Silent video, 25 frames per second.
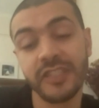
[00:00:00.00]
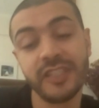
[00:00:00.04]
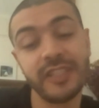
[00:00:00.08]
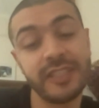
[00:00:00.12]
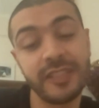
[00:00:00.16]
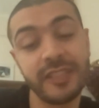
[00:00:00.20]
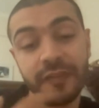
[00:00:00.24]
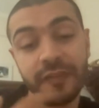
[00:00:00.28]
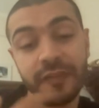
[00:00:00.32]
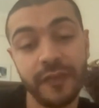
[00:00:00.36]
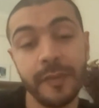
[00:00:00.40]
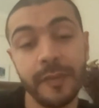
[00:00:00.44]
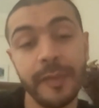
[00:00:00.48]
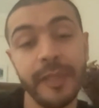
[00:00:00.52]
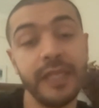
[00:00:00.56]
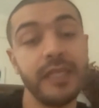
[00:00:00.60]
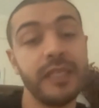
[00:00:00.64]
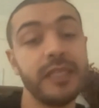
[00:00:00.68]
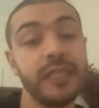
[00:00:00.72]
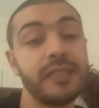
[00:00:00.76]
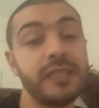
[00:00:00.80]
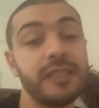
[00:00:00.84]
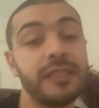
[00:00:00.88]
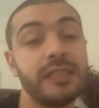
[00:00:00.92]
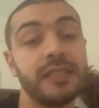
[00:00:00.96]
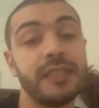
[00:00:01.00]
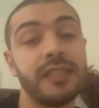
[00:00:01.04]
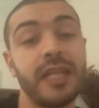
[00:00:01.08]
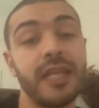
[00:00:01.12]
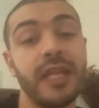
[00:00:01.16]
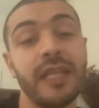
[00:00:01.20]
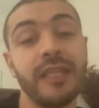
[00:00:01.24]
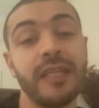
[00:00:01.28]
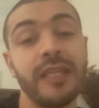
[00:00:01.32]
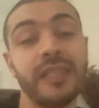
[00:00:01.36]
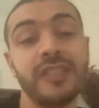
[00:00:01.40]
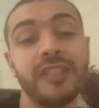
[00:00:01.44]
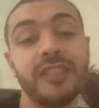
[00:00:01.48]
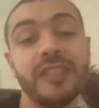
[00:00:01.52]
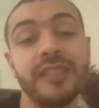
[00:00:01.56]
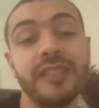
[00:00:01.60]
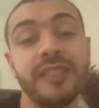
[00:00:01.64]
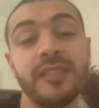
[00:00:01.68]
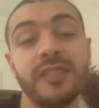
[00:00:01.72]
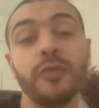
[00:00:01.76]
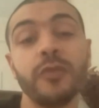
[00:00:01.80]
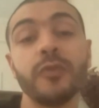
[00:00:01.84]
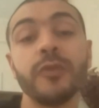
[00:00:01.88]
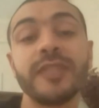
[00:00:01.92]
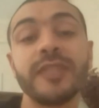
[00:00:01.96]
She's a feminist and
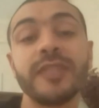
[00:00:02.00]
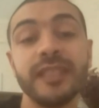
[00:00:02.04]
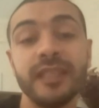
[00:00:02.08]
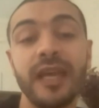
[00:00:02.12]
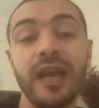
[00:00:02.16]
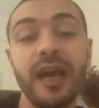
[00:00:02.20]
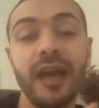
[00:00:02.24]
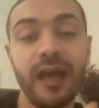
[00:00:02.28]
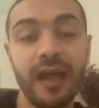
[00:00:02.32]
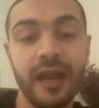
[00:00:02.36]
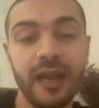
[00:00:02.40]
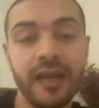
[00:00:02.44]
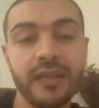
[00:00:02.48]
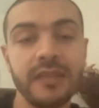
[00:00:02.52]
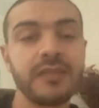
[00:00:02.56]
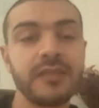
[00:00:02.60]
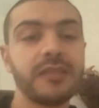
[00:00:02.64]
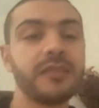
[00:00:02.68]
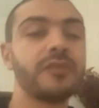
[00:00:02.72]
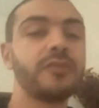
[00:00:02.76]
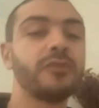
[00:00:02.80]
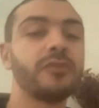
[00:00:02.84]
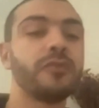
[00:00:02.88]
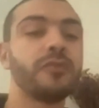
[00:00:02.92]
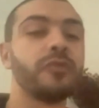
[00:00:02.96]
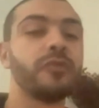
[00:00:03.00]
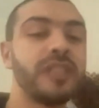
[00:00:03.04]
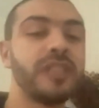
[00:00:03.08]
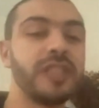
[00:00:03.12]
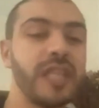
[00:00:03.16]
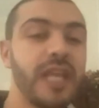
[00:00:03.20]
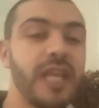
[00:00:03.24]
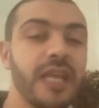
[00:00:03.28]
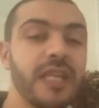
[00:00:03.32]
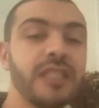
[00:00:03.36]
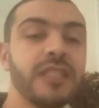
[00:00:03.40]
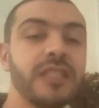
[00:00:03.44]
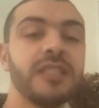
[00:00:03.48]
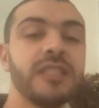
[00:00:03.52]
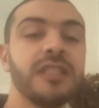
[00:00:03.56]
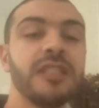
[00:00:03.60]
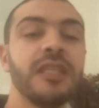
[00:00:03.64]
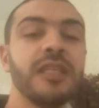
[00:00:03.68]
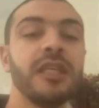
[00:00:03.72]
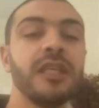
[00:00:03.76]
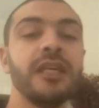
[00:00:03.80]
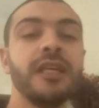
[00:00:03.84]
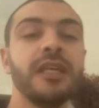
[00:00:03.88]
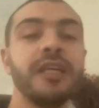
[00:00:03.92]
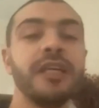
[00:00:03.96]
she's using art to change
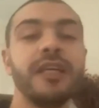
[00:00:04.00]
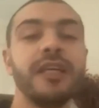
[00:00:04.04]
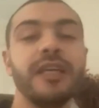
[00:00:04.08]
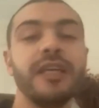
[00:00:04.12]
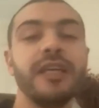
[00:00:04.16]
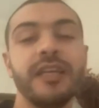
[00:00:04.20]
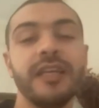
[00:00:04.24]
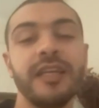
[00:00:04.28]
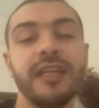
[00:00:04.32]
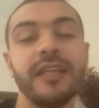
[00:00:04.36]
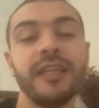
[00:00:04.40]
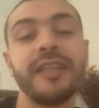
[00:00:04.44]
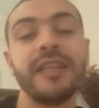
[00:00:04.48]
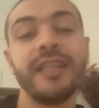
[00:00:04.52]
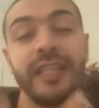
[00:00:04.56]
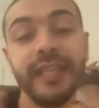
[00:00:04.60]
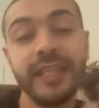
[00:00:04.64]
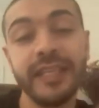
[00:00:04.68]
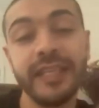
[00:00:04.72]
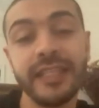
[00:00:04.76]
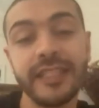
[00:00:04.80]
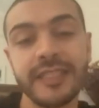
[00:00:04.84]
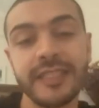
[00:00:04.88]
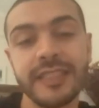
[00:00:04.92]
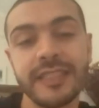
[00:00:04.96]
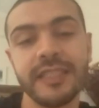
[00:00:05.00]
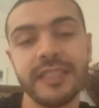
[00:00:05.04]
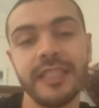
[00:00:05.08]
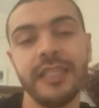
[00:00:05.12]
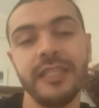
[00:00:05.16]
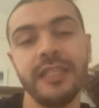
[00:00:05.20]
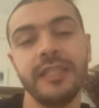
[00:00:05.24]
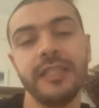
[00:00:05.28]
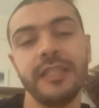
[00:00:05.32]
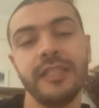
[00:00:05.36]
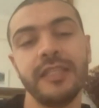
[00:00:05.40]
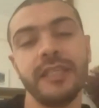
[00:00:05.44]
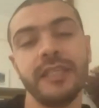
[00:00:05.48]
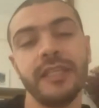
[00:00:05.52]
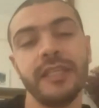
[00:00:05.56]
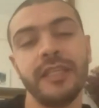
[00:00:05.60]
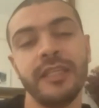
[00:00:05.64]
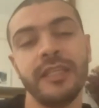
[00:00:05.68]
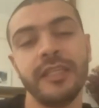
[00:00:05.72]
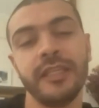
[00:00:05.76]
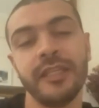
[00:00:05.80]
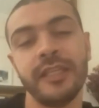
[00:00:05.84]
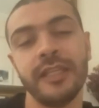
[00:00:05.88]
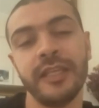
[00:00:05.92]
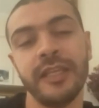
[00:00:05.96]
things
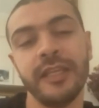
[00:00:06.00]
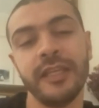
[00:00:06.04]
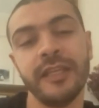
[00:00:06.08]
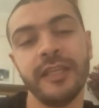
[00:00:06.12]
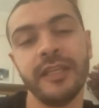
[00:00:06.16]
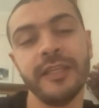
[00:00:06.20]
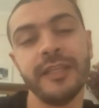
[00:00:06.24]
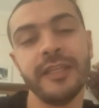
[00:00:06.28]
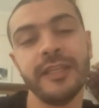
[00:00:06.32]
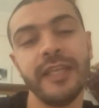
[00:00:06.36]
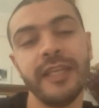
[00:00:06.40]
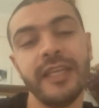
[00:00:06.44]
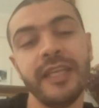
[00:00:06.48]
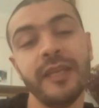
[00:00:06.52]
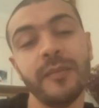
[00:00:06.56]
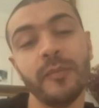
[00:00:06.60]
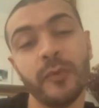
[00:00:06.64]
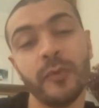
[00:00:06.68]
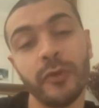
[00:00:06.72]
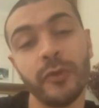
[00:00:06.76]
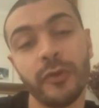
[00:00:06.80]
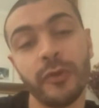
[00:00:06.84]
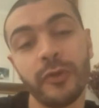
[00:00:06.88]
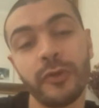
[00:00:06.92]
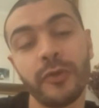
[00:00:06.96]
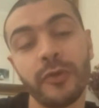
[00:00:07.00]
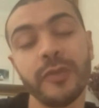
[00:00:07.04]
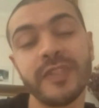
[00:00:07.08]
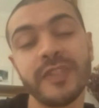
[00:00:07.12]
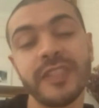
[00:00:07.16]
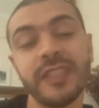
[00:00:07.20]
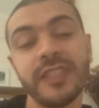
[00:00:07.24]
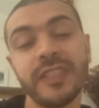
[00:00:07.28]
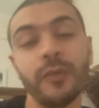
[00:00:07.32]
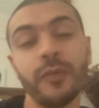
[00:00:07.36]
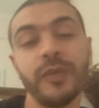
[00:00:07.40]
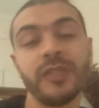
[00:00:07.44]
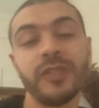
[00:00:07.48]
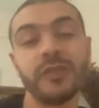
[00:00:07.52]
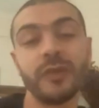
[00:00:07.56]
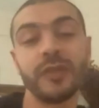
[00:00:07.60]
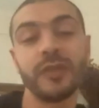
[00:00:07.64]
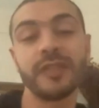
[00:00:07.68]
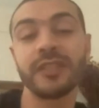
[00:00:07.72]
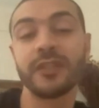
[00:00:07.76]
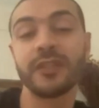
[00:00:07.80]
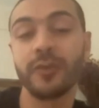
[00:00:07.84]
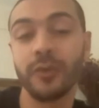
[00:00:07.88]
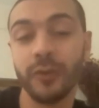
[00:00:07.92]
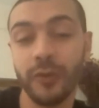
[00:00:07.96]
in Morocco. So it
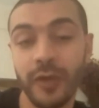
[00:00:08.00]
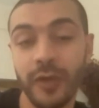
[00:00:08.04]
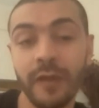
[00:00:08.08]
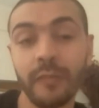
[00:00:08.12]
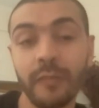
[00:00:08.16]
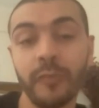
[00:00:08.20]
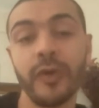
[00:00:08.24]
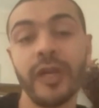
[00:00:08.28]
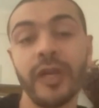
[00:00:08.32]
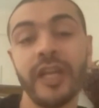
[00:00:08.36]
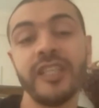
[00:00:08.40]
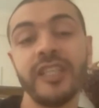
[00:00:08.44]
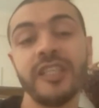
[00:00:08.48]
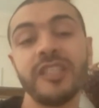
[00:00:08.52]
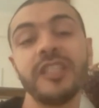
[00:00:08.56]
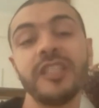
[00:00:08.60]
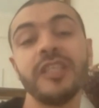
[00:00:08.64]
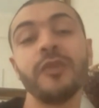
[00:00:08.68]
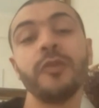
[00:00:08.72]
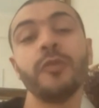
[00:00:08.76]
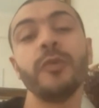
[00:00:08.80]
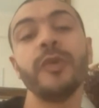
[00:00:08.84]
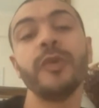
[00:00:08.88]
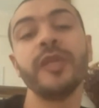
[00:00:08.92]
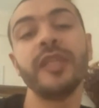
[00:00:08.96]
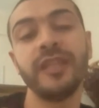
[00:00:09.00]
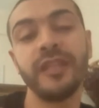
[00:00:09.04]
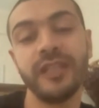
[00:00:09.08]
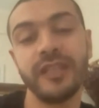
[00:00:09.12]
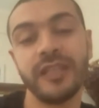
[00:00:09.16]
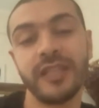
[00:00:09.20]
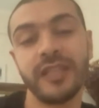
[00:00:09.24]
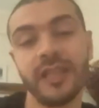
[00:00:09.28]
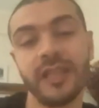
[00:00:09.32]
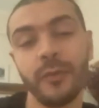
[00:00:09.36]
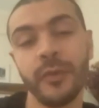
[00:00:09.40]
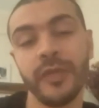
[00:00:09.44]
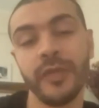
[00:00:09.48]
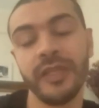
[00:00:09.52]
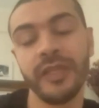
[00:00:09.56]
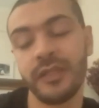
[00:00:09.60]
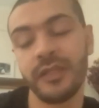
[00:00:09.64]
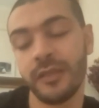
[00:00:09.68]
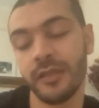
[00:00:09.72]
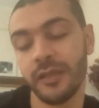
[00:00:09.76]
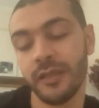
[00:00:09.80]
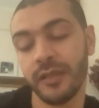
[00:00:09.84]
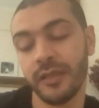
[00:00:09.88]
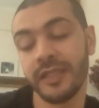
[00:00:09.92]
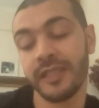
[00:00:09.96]
was a collaboration with
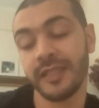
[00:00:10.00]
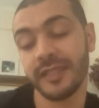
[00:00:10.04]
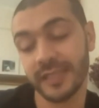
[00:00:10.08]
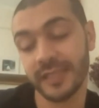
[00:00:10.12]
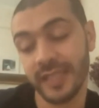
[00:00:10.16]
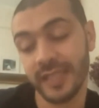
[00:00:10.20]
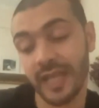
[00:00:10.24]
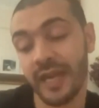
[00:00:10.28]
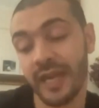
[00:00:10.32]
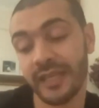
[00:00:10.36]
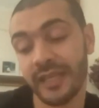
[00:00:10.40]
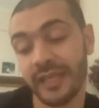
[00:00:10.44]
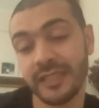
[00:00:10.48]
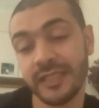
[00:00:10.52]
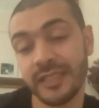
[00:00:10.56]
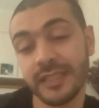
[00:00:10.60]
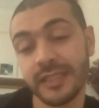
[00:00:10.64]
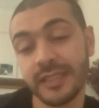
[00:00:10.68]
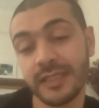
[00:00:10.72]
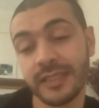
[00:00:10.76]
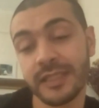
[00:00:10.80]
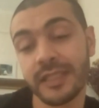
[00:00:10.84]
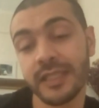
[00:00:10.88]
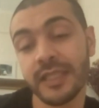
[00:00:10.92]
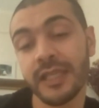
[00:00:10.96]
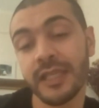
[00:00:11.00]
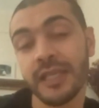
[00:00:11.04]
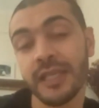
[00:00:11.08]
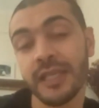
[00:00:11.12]
this artist.